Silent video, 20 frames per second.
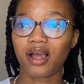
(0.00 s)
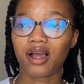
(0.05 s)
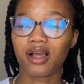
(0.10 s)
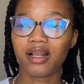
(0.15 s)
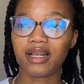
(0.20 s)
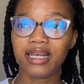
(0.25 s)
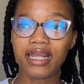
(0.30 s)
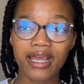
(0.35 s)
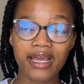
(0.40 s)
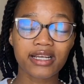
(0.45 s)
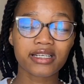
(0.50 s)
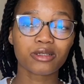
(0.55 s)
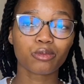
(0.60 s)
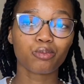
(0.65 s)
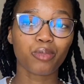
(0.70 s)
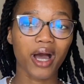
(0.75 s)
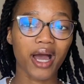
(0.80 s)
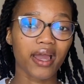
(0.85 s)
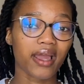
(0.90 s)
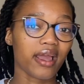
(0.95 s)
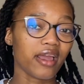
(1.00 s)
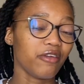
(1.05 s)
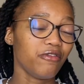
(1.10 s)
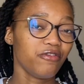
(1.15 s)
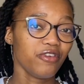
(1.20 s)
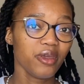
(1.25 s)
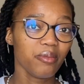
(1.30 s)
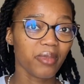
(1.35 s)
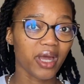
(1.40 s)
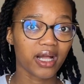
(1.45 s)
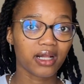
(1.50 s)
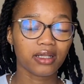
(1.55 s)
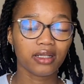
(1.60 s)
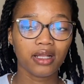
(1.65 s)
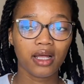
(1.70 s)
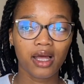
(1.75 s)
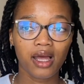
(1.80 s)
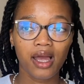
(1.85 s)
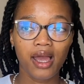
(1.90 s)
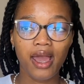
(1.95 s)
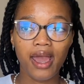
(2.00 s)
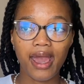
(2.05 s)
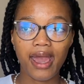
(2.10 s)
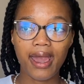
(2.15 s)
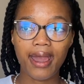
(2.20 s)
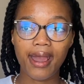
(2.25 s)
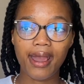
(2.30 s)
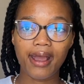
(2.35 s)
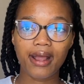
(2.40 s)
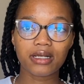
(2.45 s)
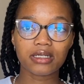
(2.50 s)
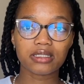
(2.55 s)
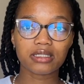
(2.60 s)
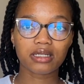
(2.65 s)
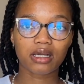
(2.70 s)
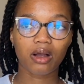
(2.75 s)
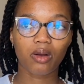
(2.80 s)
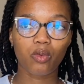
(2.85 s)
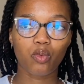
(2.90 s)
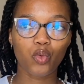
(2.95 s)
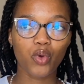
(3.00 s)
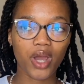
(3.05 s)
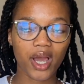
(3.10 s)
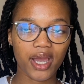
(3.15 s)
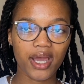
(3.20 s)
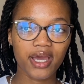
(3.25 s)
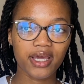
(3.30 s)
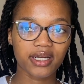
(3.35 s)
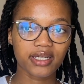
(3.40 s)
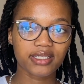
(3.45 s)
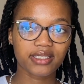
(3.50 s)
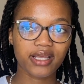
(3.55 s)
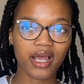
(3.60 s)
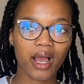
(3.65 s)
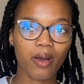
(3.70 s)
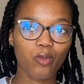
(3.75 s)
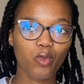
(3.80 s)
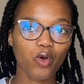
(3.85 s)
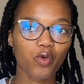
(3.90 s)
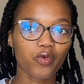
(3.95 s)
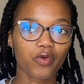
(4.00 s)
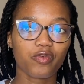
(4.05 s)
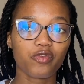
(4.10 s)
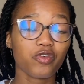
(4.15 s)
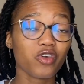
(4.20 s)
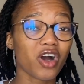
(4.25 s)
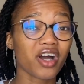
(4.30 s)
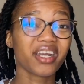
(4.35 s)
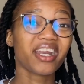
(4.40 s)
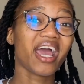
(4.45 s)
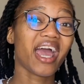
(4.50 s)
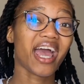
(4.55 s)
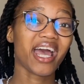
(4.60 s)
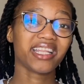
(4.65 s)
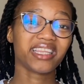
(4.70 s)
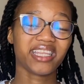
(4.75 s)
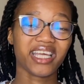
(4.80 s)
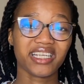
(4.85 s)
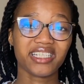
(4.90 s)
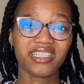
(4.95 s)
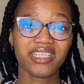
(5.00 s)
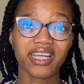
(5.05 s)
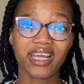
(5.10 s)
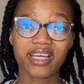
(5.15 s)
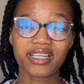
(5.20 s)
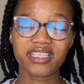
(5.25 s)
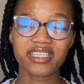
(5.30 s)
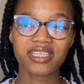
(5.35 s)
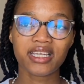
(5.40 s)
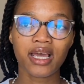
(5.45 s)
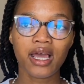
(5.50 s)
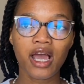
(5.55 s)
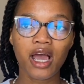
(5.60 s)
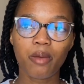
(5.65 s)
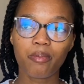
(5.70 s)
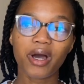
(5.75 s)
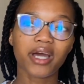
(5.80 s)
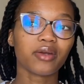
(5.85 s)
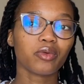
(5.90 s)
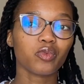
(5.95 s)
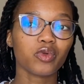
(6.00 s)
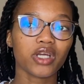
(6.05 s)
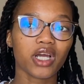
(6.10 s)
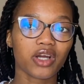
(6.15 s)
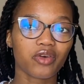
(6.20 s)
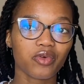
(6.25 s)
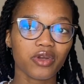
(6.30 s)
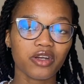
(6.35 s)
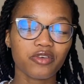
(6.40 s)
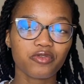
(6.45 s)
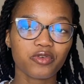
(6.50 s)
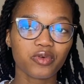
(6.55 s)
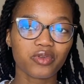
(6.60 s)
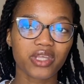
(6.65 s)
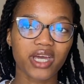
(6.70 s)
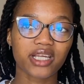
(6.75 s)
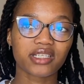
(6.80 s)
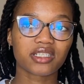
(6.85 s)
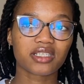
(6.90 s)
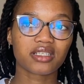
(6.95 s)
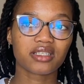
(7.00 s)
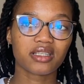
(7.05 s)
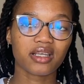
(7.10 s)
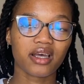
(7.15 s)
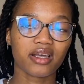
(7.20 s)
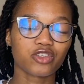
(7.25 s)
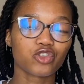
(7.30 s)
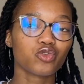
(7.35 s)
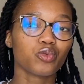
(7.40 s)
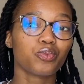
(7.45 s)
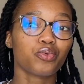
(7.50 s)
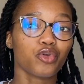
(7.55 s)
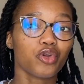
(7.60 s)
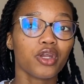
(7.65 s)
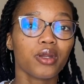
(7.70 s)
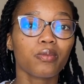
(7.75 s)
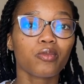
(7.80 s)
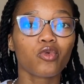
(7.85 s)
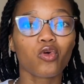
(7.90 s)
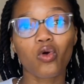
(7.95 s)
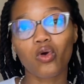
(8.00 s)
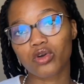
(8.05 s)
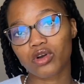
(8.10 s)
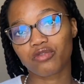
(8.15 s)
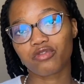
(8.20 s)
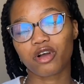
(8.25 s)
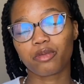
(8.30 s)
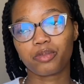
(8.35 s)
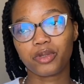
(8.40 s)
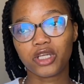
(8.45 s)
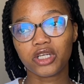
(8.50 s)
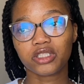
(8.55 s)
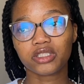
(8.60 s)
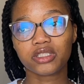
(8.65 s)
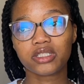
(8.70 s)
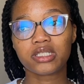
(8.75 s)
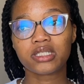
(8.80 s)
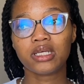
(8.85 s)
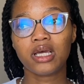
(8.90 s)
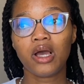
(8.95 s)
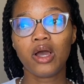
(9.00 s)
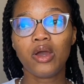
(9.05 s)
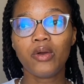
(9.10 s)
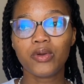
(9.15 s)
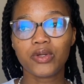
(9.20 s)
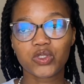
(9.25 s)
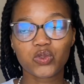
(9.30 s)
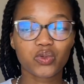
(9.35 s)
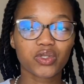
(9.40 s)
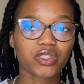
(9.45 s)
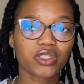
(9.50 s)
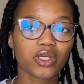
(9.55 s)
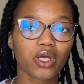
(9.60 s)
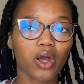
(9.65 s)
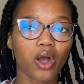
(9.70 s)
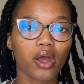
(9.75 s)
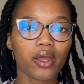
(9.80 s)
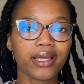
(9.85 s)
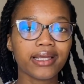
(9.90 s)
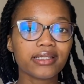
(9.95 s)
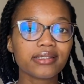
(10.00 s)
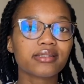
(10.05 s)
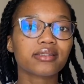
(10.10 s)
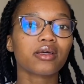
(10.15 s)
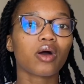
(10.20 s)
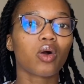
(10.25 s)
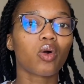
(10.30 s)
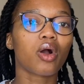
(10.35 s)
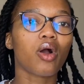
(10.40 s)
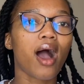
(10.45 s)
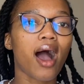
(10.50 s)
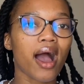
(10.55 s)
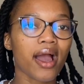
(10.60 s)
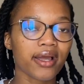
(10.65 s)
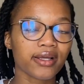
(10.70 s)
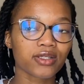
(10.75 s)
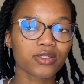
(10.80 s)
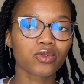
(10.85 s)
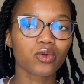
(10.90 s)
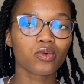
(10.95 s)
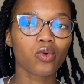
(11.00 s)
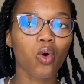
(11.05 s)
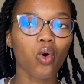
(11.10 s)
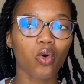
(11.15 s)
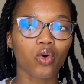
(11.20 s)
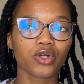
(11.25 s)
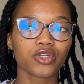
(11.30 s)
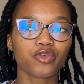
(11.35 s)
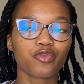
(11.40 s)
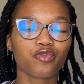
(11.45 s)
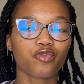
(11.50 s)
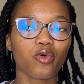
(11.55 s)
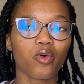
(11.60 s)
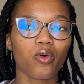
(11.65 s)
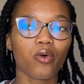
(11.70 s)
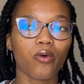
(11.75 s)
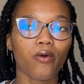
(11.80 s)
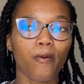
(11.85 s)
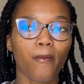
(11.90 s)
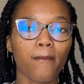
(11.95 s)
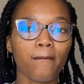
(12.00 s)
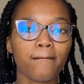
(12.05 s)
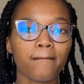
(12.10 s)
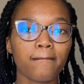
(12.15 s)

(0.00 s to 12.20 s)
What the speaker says: led by a female. And we are at a time where we've not had that yet, but we are grateful that the Supreme Court of Appeals, which is the highest court for